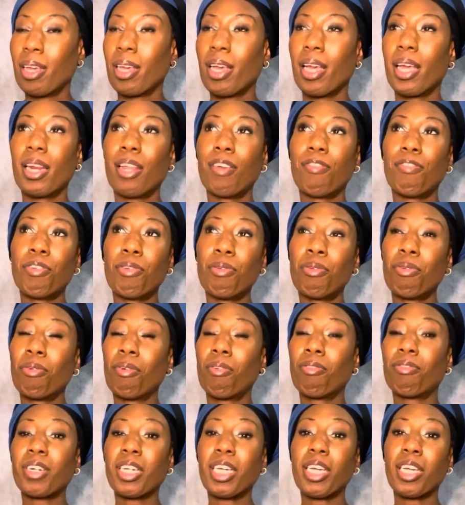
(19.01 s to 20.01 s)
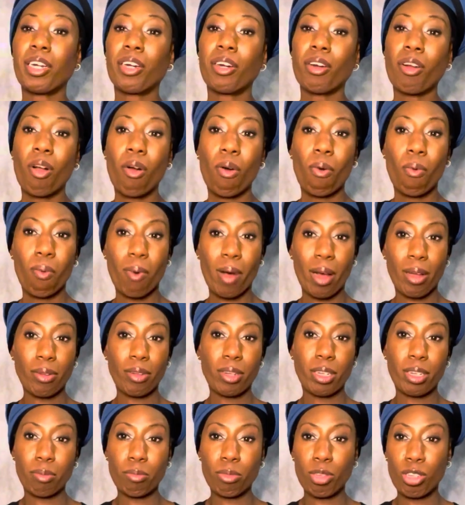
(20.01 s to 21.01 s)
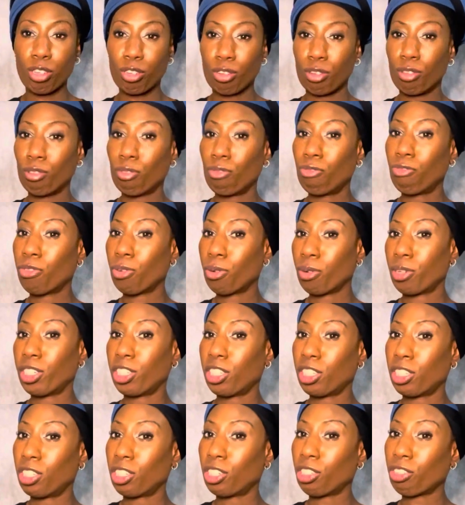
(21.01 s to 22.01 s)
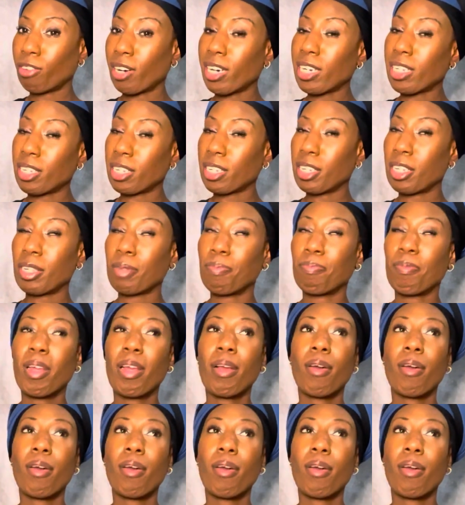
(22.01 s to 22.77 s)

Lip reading: And if you're new over here, welcome to Flourishing Tresses.